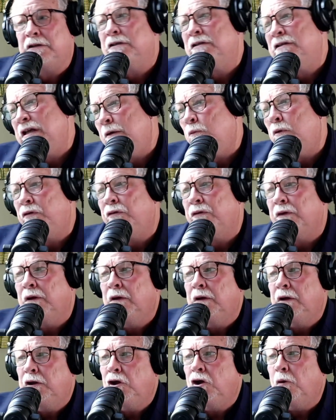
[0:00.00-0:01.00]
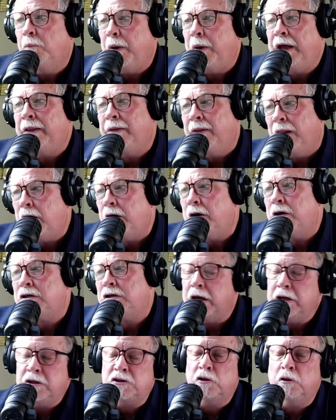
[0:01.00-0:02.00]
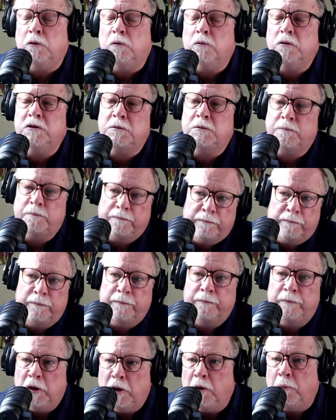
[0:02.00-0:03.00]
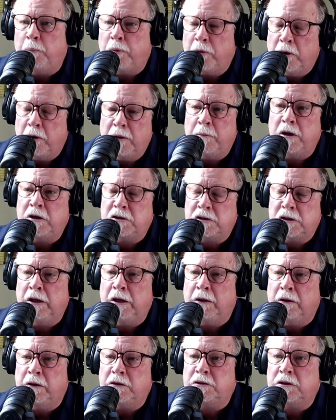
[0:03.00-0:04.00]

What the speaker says: And same with by and large, high school was pretty much English